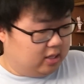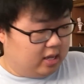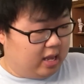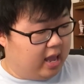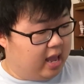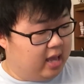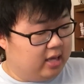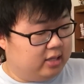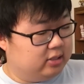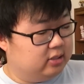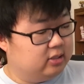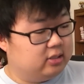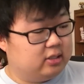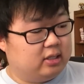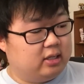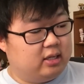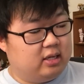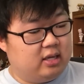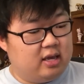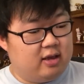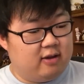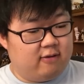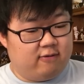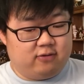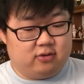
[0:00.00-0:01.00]
as a
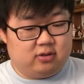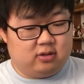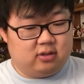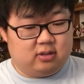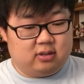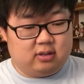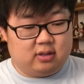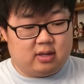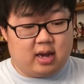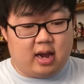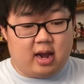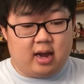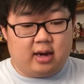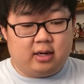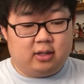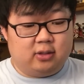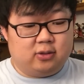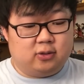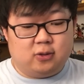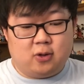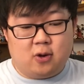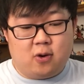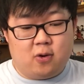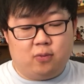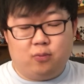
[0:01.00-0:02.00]
gift on
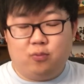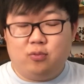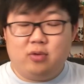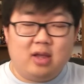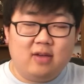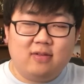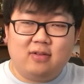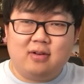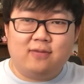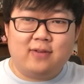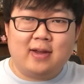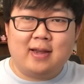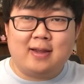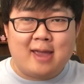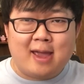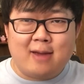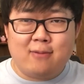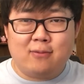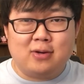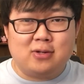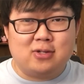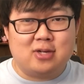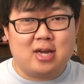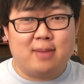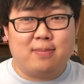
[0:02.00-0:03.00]
its own, even if I
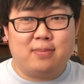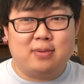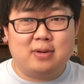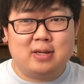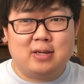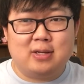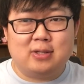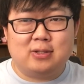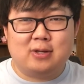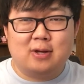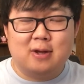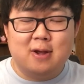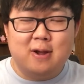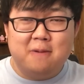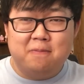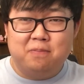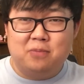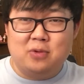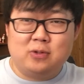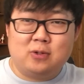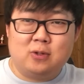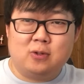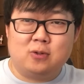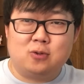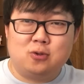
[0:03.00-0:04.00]
can't read Japanese,
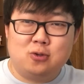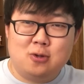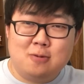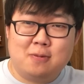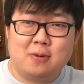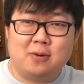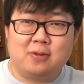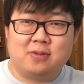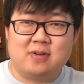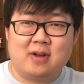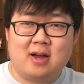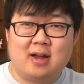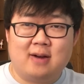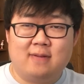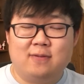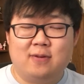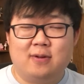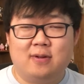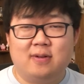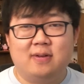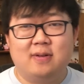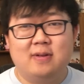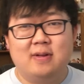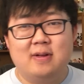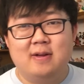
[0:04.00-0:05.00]
this is super
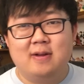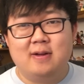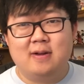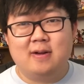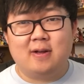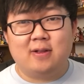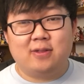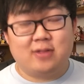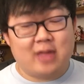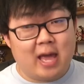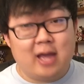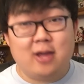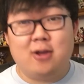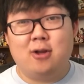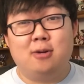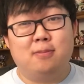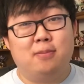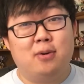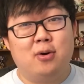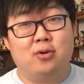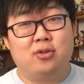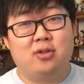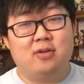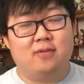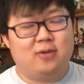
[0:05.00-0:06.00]
thoughtful. Thank you to
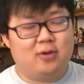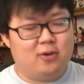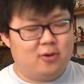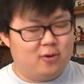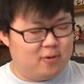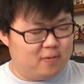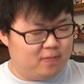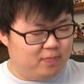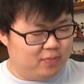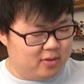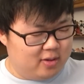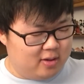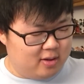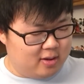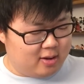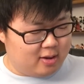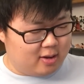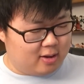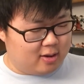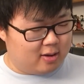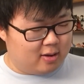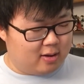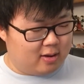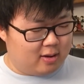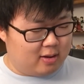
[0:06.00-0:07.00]
both of you.
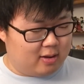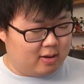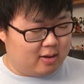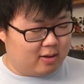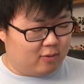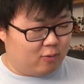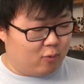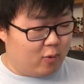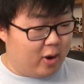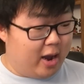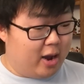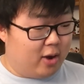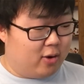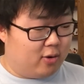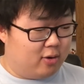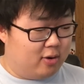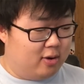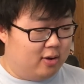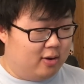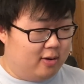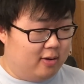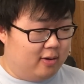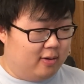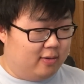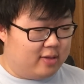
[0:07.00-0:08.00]
Wow.
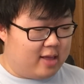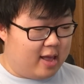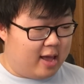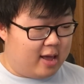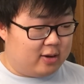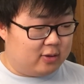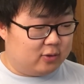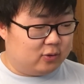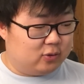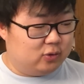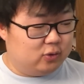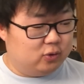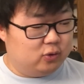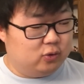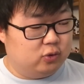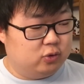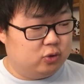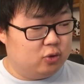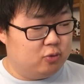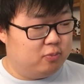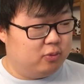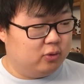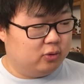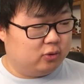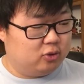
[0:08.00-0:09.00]
That is
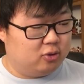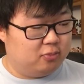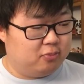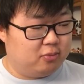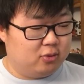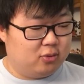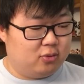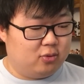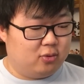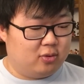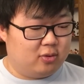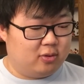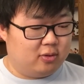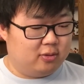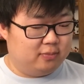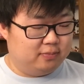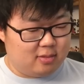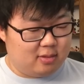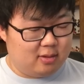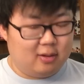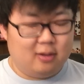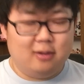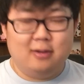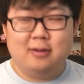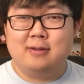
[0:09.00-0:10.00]
super, super cool.
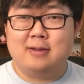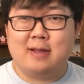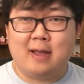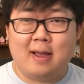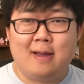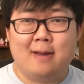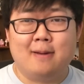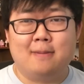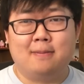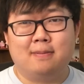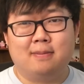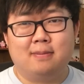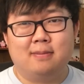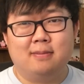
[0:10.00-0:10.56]
Damn.